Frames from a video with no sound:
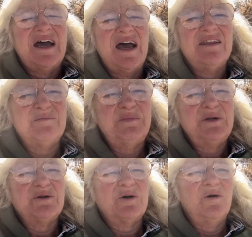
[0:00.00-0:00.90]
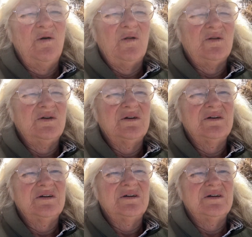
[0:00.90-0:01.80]
and the bitter cold,
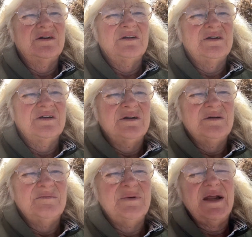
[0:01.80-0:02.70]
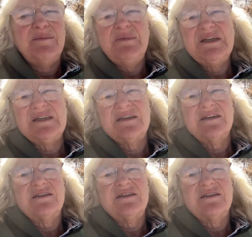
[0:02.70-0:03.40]
but I missed the